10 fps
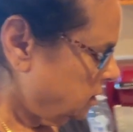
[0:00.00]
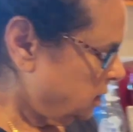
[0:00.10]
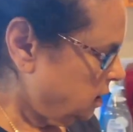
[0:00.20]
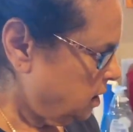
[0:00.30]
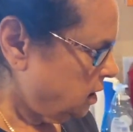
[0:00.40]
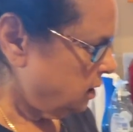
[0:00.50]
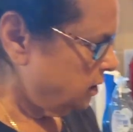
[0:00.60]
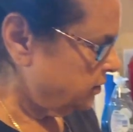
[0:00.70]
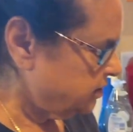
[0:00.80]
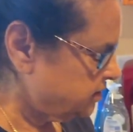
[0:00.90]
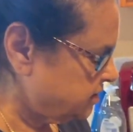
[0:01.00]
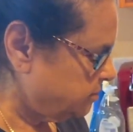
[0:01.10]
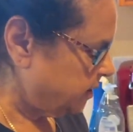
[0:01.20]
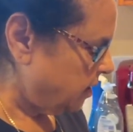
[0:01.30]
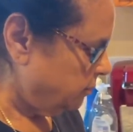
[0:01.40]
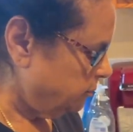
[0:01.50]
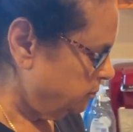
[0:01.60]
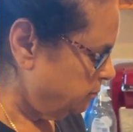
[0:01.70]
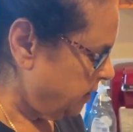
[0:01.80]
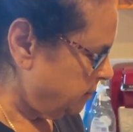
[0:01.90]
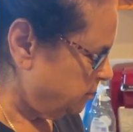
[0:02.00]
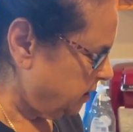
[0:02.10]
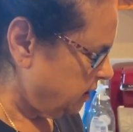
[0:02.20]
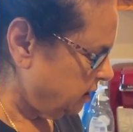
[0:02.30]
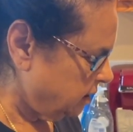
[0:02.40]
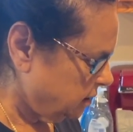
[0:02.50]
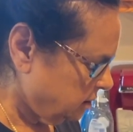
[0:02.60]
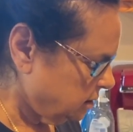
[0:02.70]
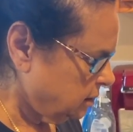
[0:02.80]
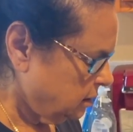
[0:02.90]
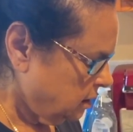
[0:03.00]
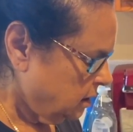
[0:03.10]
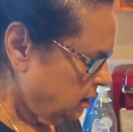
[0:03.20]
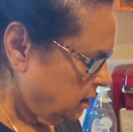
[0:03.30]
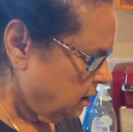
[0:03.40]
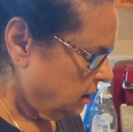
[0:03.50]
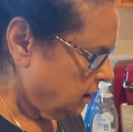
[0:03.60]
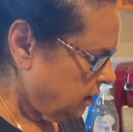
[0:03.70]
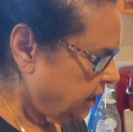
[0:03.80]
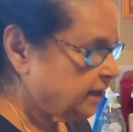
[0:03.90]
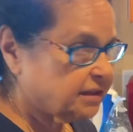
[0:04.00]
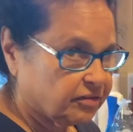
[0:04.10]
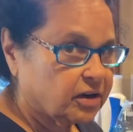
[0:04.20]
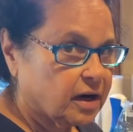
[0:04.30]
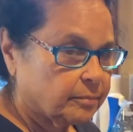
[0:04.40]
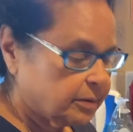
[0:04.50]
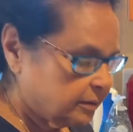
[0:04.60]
And this is about maybe 1/8 of a cup.